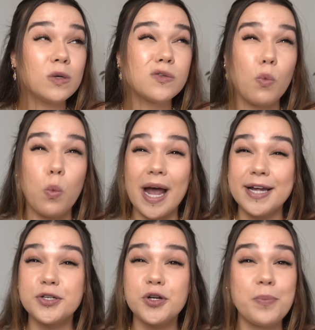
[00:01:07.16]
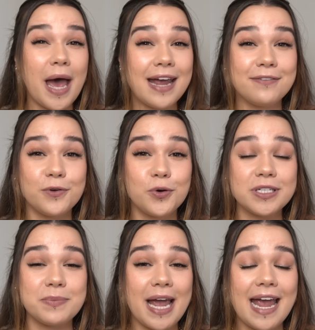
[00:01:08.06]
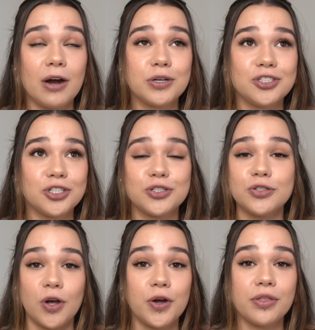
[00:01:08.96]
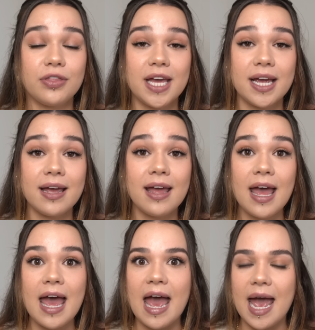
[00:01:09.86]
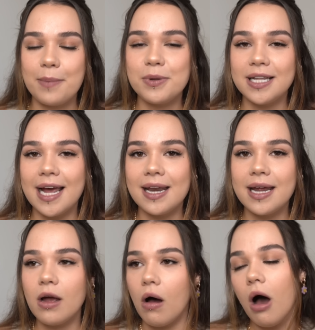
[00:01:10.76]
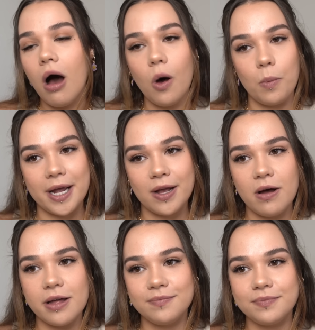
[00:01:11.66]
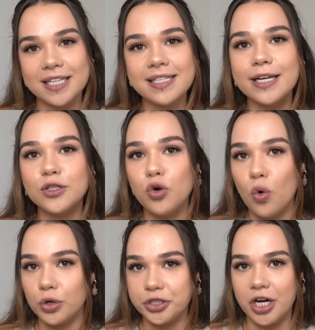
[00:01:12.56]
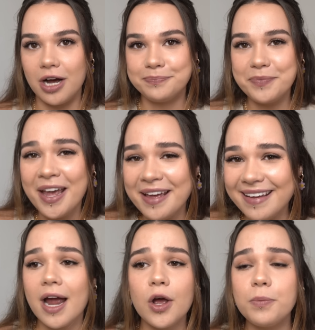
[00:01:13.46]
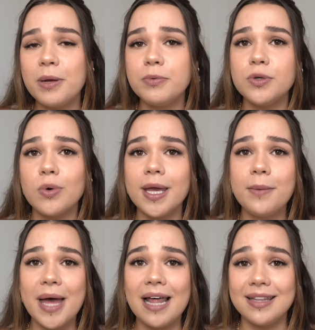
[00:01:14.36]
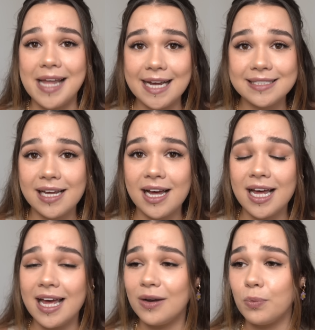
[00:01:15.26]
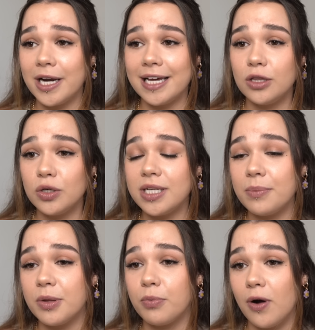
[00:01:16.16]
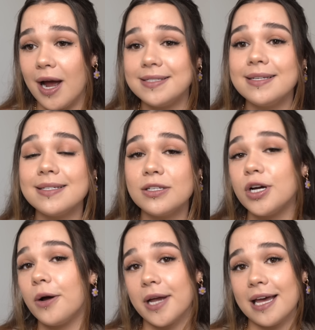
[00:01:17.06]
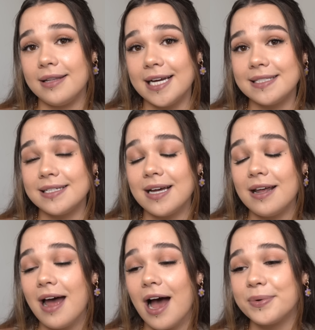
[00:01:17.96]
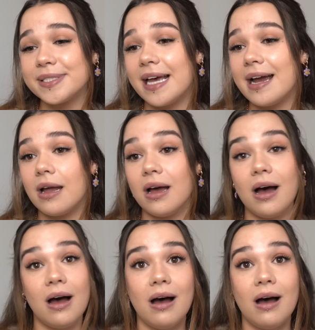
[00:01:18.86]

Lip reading: was way too painful because my hair is just so thick. Epilating, oh my god, that's like torture. I heard people talking about laser, and when I looked up the prices to go and get laser done, I was like,